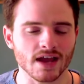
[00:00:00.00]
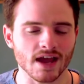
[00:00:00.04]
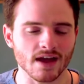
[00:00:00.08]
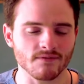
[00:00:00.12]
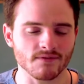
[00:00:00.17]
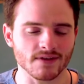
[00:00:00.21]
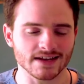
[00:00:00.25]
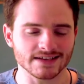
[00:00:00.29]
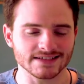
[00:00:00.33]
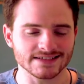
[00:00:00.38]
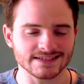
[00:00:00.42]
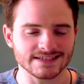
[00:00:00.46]
have
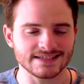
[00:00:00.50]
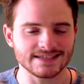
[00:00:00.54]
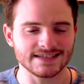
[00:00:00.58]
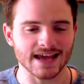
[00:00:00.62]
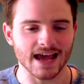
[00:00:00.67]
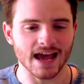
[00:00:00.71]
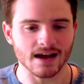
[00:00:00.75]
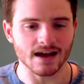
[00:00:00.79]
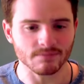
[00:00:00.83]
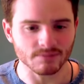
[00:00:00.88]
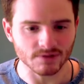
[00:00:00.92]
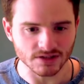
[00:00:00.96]
an
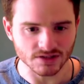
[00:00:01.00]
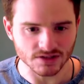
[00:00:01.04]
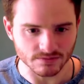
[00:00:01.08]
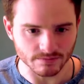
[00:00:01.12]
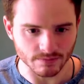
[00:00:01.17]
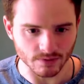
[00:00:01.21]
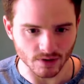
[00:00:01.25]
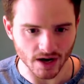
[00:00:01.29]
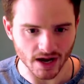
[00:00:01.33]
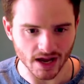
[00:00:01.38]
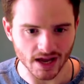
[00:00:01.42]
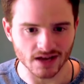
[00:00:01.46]
established
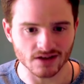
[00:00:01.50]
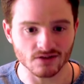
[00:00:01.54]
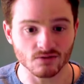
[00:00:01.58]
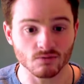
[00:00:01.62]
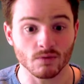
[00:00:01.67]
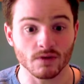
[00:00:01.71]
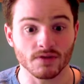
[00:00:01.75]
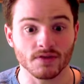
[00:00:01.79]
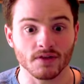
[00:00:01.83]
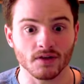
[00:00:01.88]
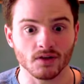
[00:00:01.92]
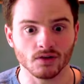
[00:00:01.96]
brand
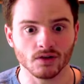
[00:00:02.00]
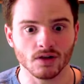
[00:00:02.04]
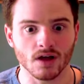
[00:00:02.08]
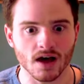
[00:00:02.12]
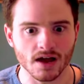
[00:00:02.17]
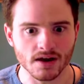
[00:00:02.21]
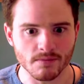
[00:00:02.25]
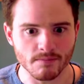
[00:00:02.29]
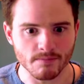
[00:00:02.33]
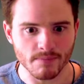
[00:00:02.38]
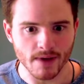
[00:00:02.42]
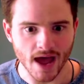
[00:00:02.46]
with a
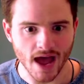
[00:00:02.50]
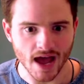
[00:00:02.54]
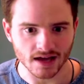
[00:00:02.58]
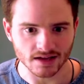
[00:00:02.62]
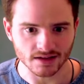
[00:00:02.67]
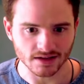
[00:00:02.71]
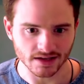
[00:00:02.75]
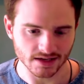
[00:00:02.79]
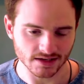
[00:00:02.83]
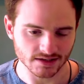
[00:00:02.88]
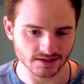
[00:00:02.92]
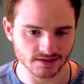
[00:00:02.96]
lot of
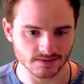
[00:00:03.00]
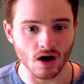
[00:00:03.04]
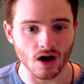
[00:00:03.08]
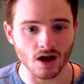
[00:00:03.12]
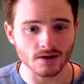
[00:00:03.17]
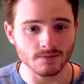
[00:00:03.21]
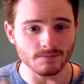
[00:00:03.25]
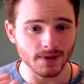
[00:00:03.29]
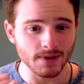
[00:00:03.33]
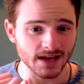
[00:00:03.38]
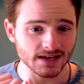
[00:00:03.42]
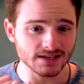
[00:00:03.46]
backlinks.
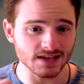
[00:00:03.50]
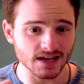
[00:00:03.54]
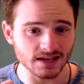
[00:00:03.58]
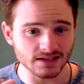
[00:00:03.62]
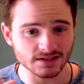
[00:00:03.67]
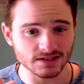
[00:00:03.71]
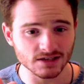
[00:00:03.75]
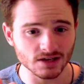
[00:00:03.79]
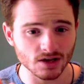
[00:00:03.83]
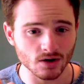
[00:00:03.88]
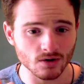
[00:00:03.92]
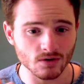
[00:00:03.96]
On page
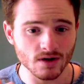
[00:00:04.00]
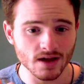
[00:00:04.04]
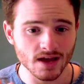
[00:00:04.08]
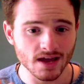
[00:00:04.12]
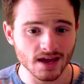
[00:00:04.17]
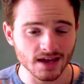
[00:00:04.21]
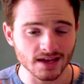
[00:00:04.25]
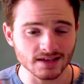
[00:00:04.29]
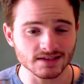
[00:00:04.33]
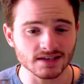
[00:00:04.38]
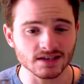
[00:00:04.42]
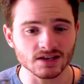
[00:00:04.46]
SEO
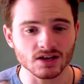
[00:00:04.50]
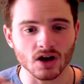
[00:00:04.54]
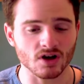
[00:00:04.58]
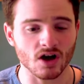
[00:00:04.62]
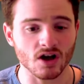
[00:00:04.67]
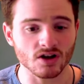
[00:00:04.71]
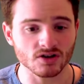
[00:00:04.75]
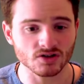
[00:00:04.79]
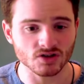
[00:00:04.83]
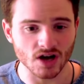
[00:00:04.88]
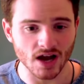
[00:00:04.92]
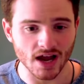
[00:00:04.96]
is in
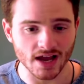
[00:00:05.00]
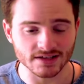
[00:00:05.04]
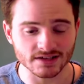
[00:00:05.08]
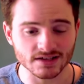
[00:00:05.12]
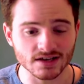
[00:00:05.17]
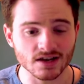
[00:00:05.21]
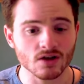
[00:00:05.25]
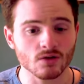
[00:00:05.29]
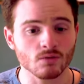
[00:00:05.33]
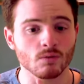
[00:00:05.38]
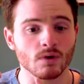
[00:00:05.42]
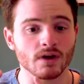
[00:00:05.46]
contrast
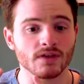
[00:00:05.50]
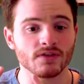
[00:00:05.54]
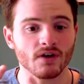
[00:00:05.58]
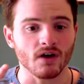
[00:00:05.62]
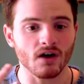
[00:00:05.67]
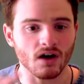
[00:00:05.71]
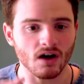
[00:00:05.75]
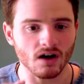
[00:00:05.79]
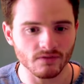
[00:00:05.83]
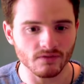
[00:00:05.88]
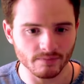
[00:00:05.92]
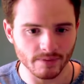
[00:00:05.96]
with
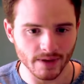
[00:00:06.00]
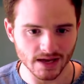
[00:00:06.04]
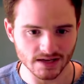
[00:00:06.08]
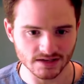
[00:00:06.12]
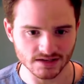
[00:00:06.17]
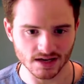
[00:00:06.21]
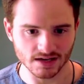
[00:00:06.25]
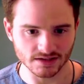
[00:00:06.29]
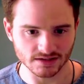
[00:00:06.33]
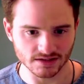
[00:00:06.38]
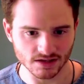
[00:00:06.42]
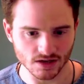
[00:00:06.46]
off page
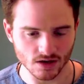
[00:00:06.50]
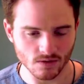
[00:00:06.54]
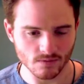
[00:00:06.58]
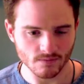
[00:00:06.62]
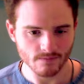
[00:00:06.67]
SEO.